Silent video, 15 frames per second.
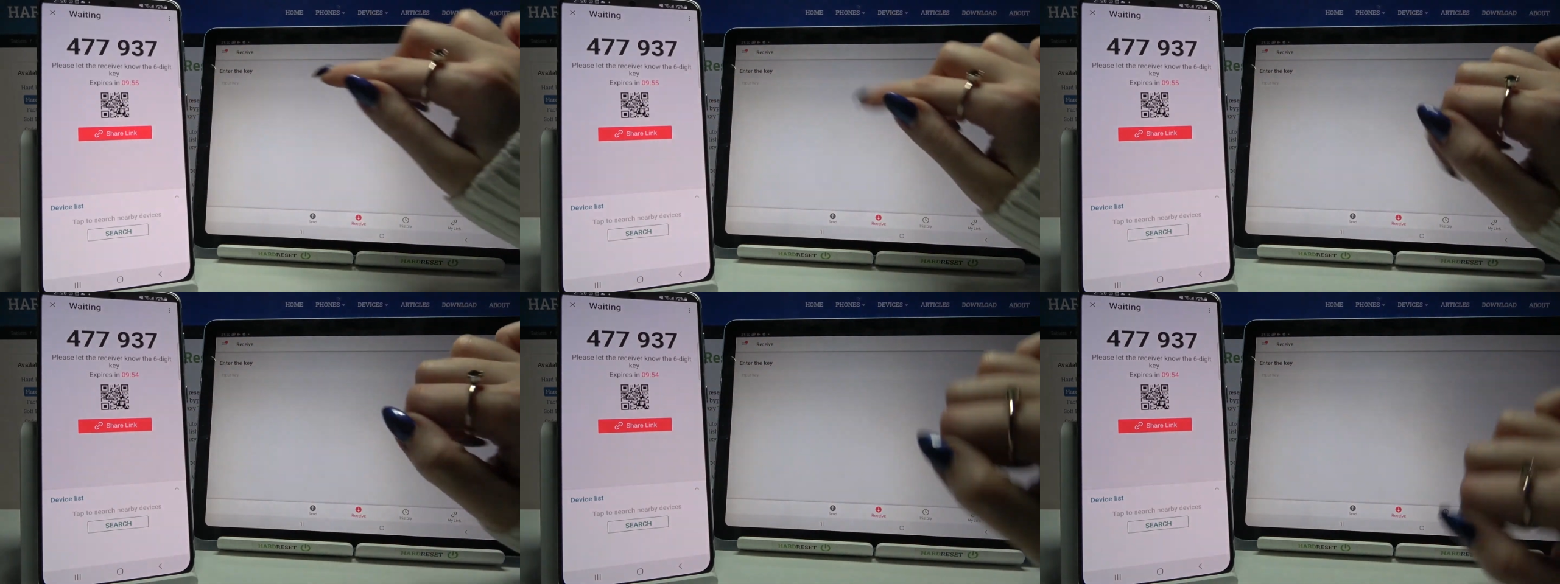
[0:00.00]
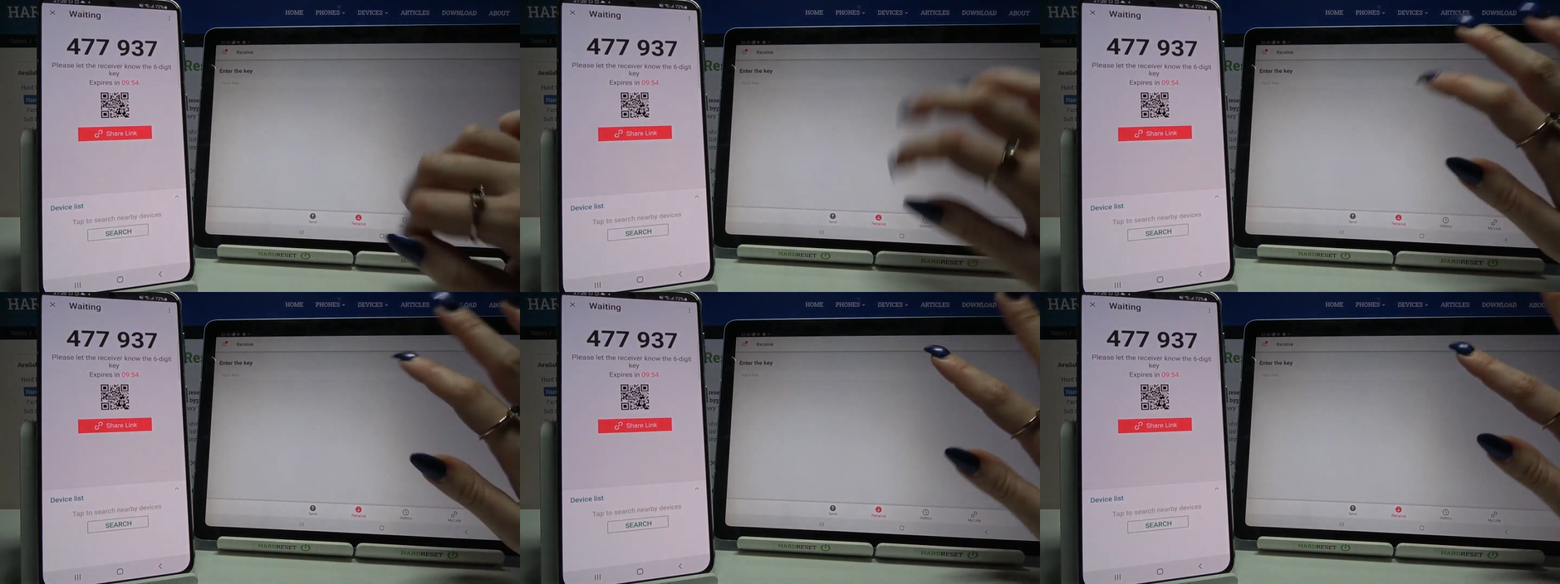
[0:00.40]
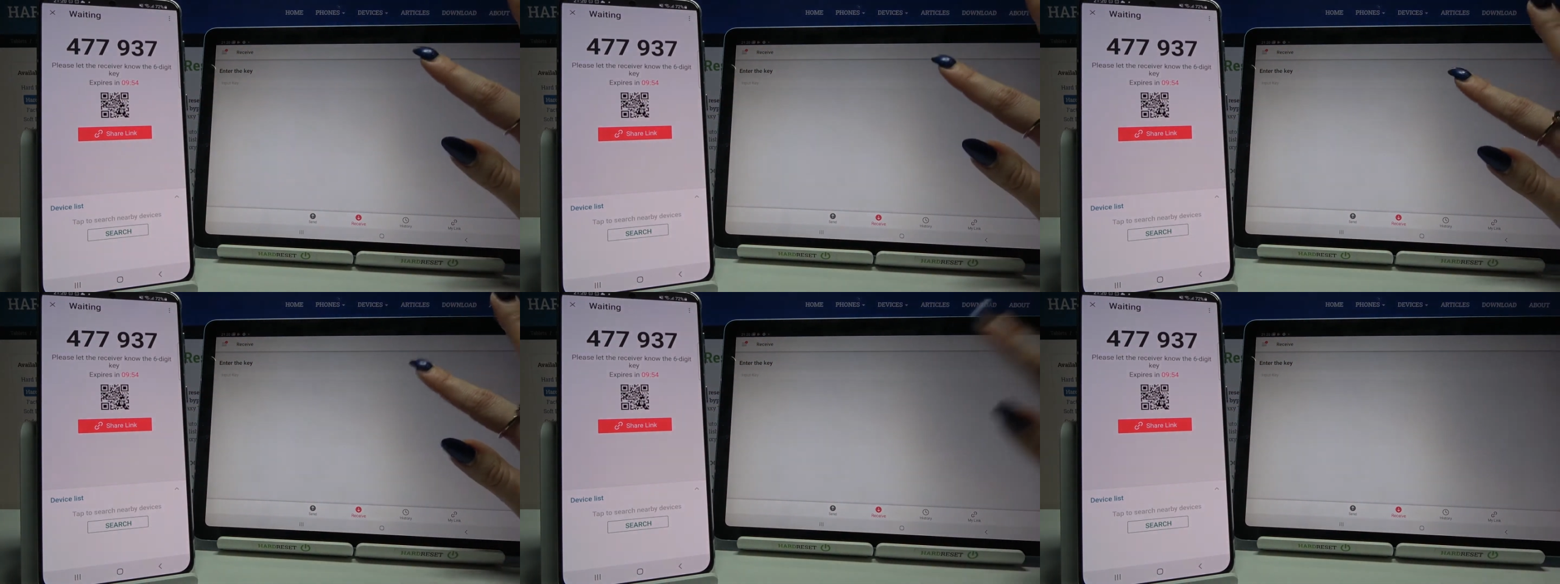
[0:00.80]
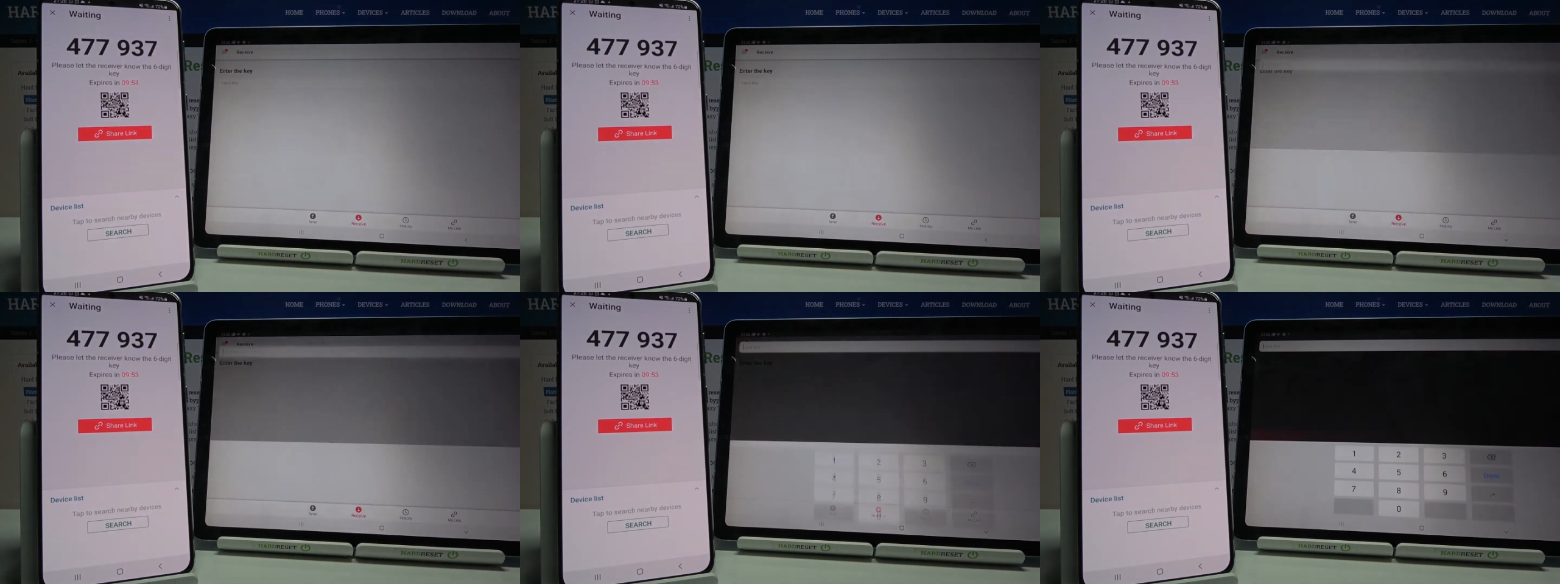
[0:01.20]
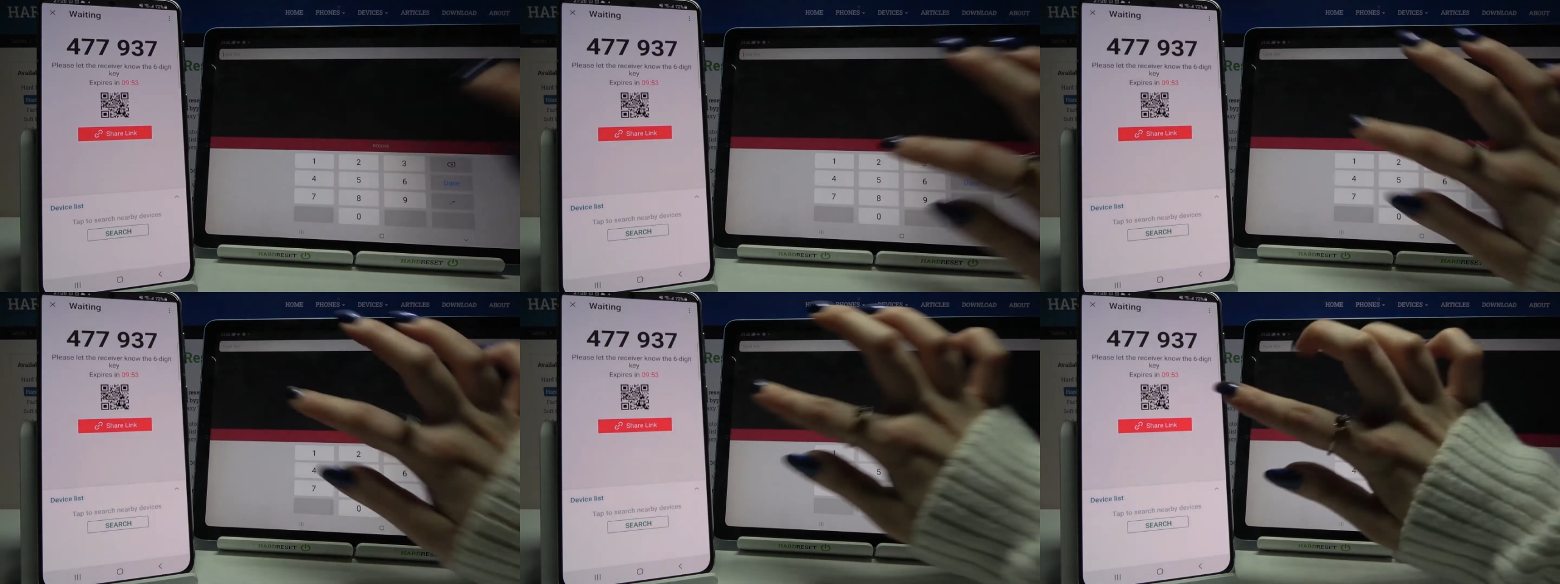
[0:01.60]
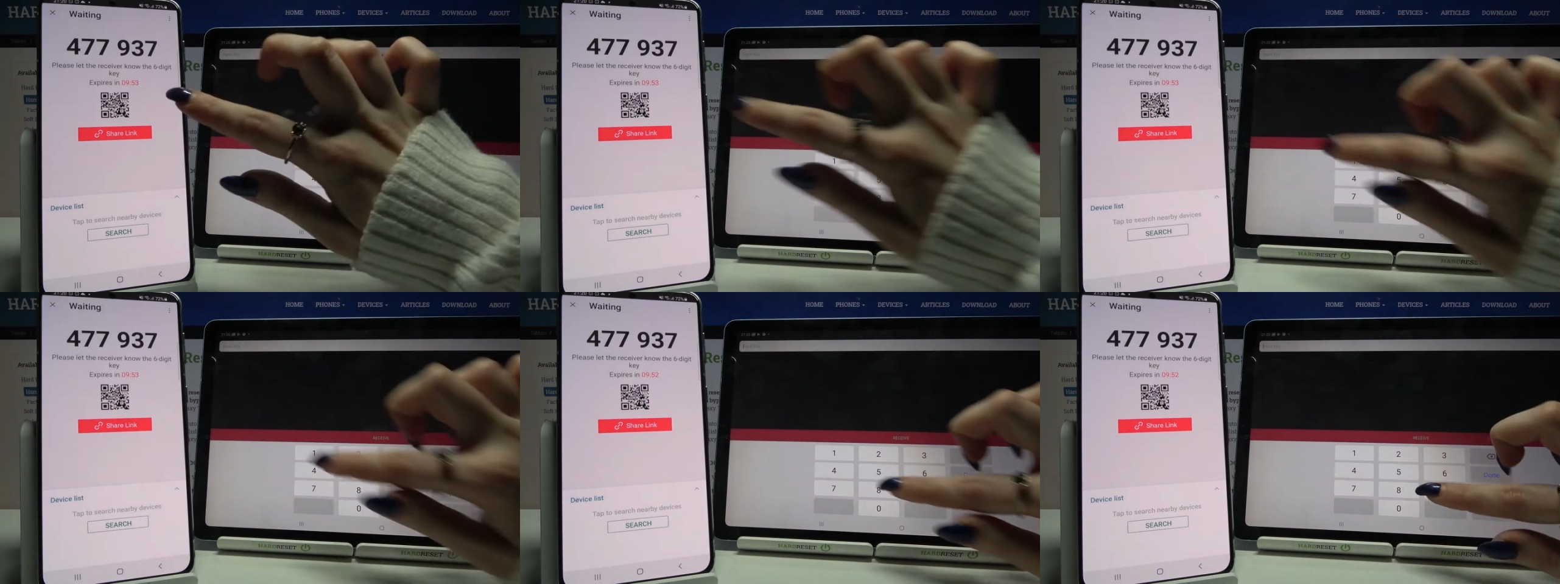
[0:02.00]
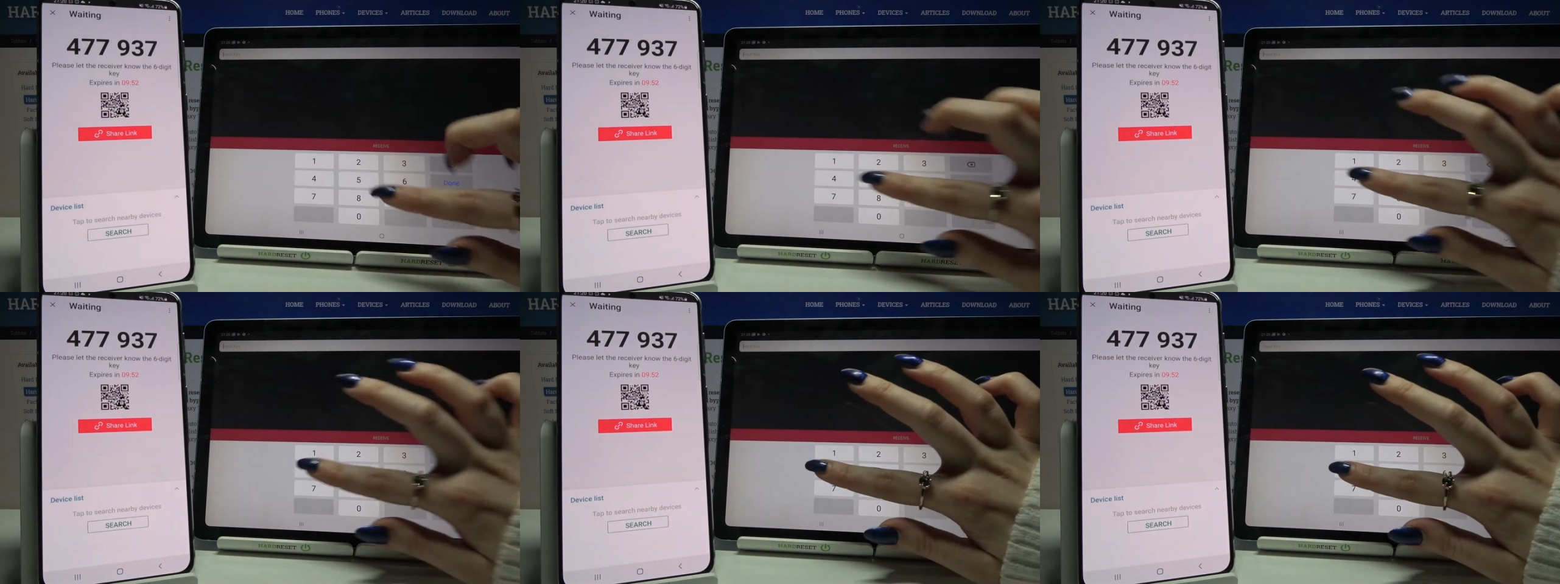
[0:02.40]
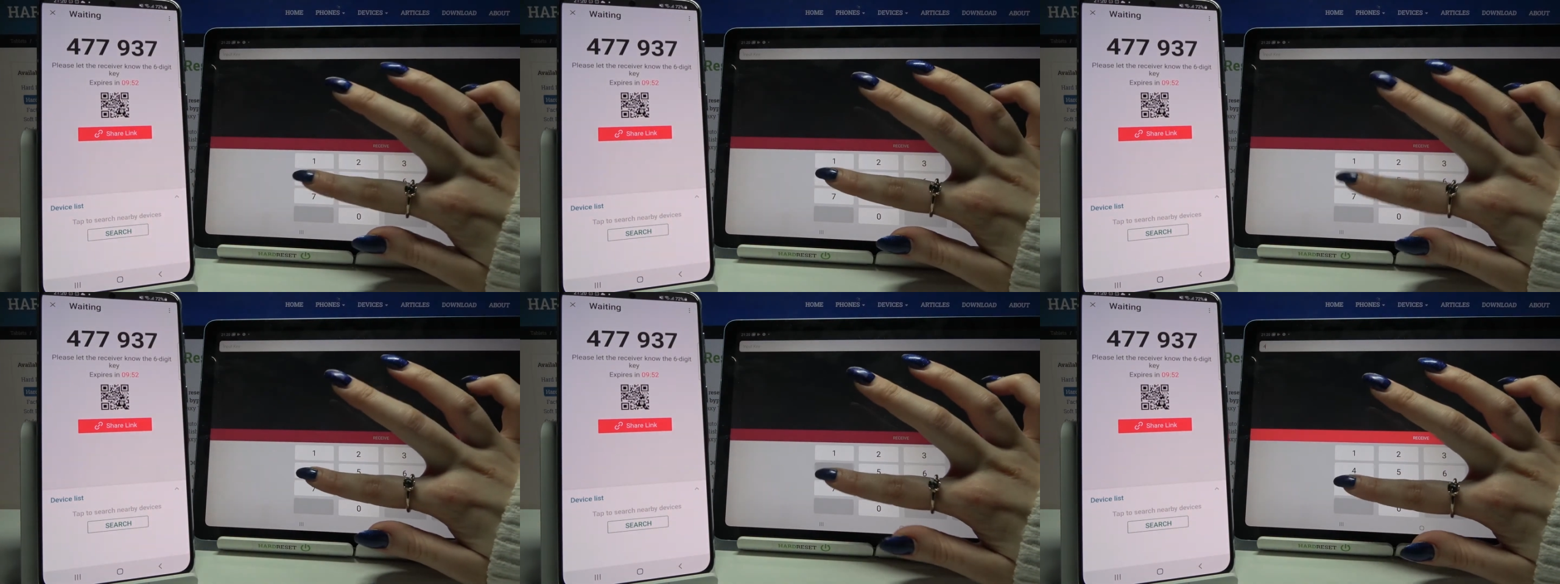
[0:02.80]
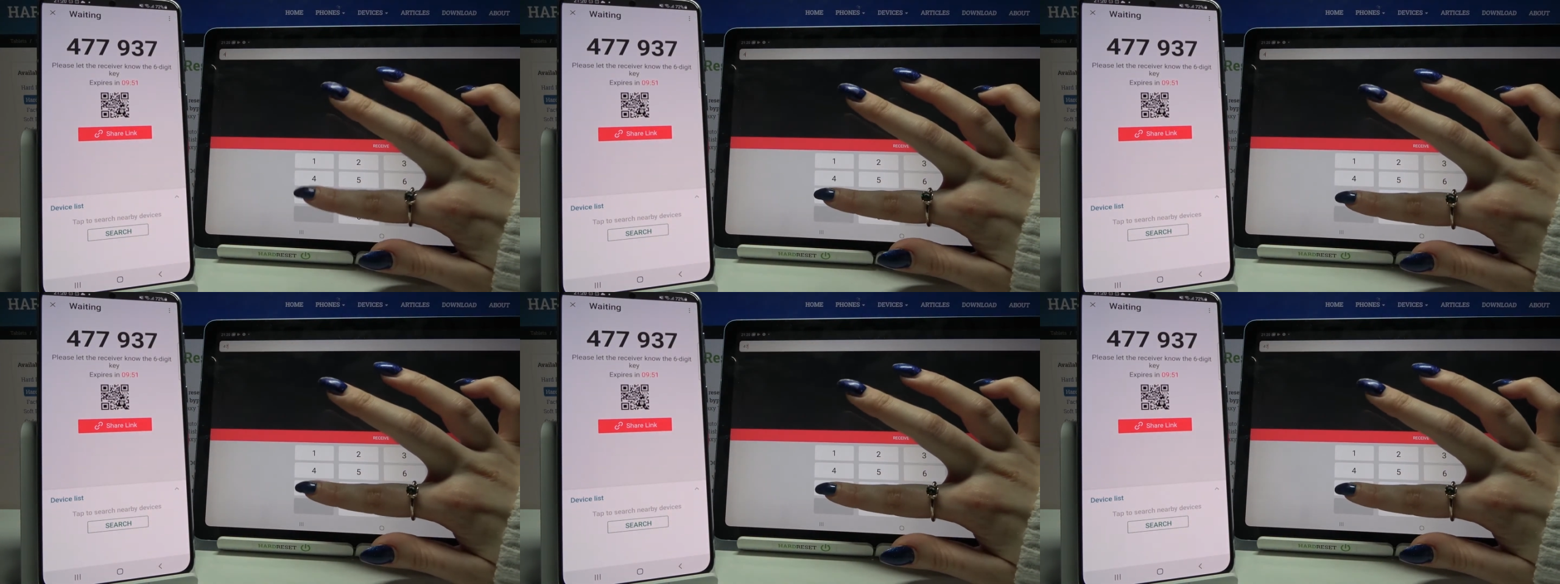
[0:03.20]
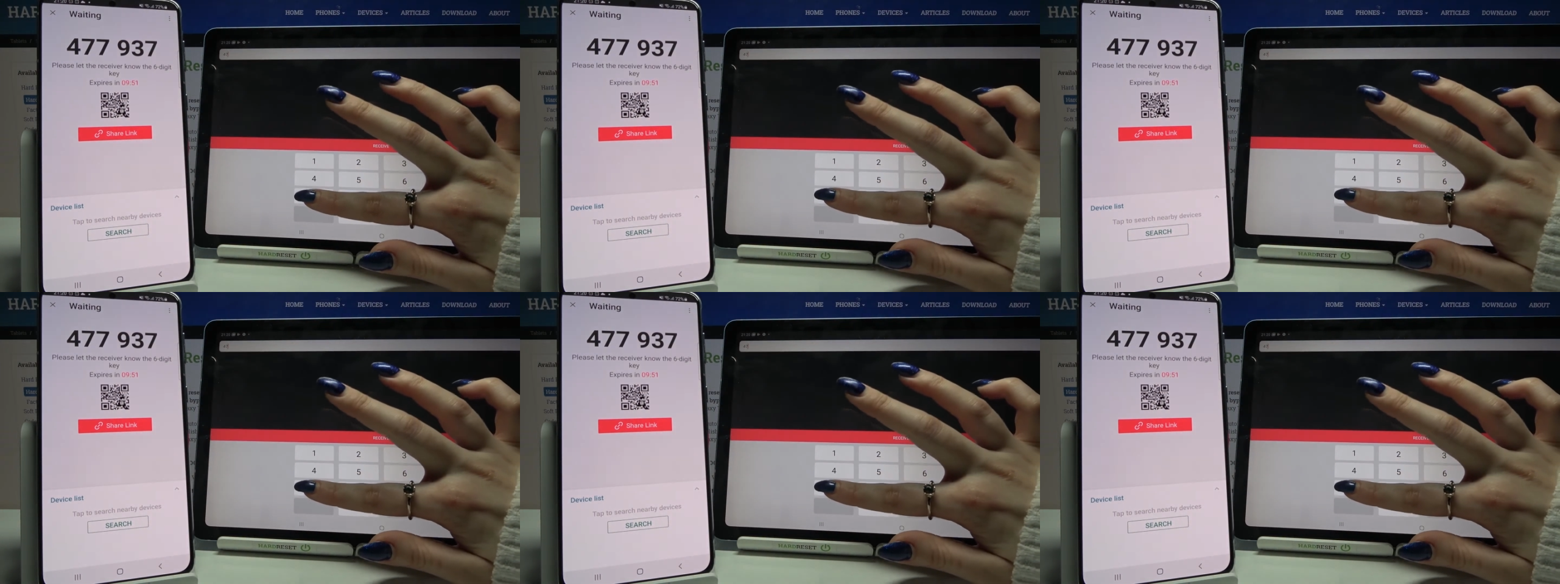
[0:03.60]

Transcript: (no speaker visible)